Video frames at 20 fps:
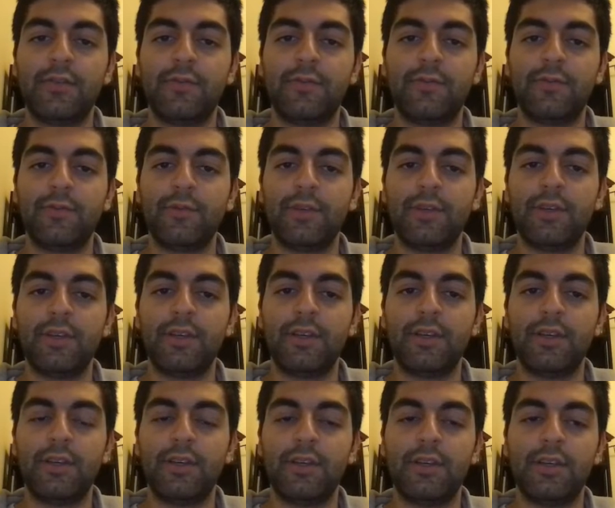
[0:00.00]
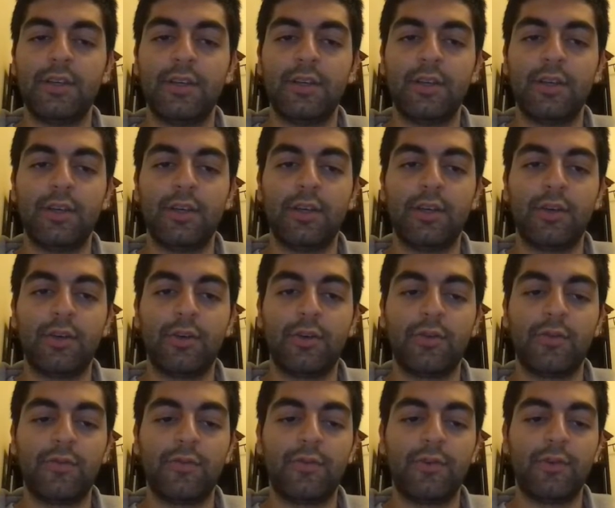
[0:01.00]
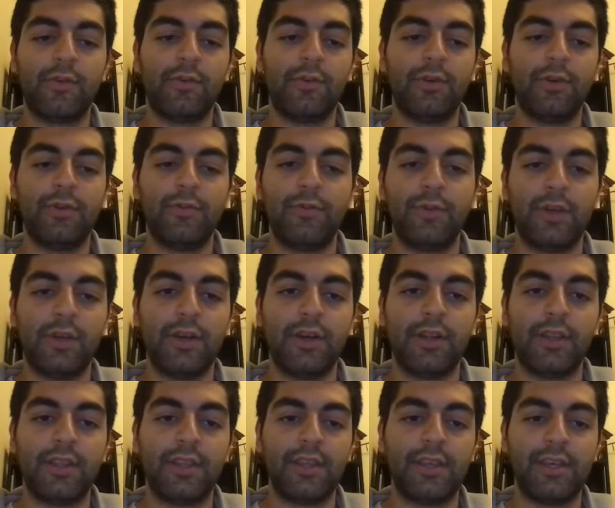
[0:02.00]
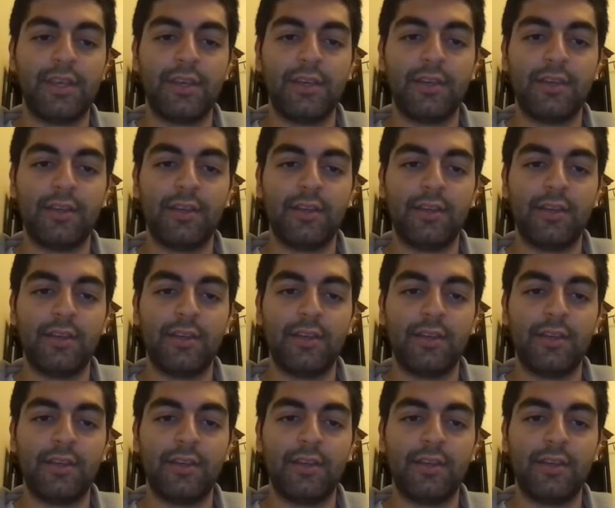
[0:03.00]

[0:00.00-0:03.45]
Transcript: if we go forward, we got the